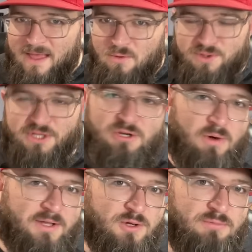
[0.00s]
with the
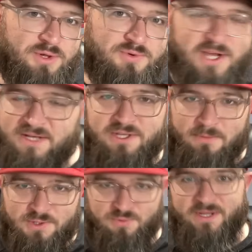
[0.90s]
Toronto Blue Jays, the
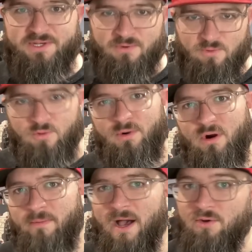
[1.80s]
most recent
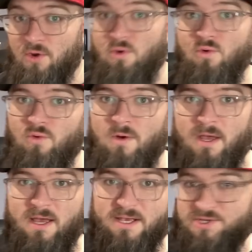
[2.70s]
rumor about who
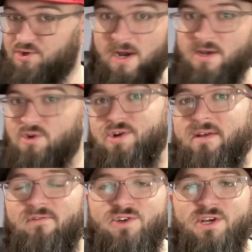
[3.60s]
is trying to
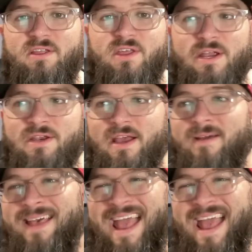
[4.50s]
trade for Jonathan India,